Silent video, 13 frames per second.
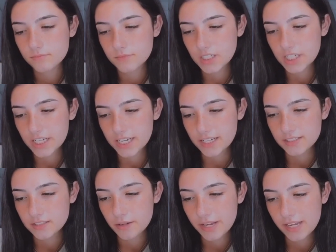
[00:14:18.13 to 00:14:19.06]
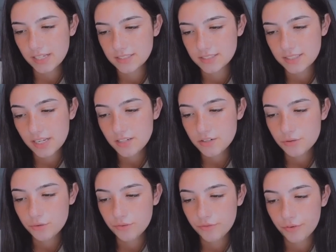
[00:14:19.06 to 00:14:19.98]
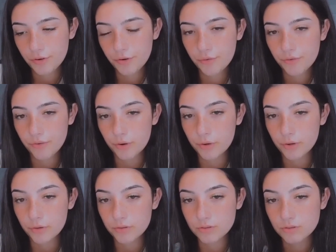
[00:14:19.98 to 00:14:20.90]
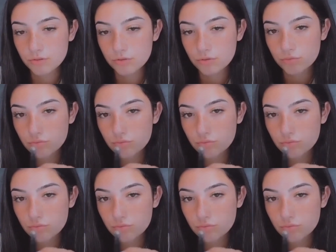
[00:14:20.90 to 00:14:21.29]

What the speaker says: Yeah, so I guess stay tuned for new photos.